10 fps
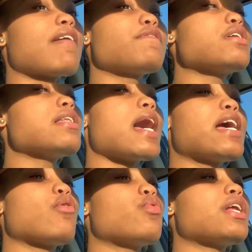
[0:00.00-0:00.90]
feel
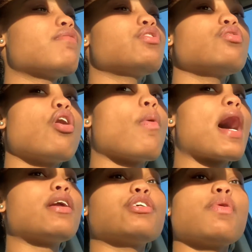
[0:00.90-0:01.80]
like whenever you go
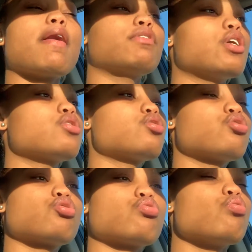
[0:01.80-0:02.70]
out and you have to go to the
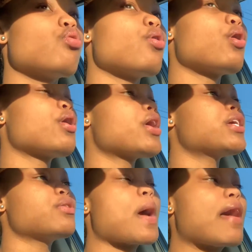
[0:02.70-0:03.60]
store
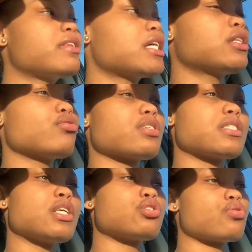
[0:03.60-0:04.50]
and you have to get those
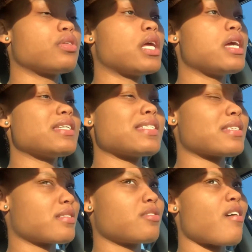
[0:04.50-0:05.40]
essential things, is
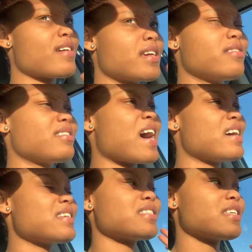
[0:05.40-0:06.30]
Target
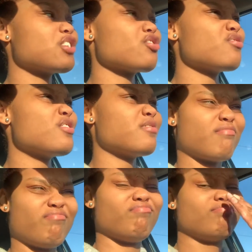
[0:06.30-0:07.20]
not essential?
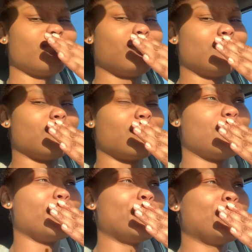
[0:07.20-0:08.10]

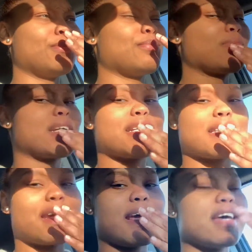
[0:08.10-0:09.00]
Ooh, did I
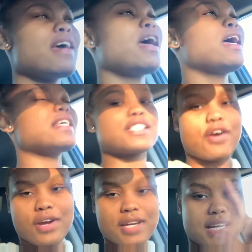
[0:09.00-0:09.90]
say that? Is
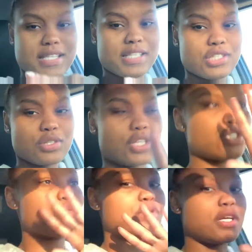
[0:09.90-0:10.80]
Target not essential that
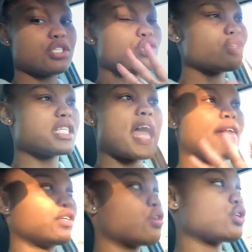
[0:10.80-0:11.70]
you need, you just
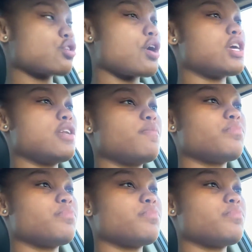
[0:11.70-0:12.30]
have to go to Target?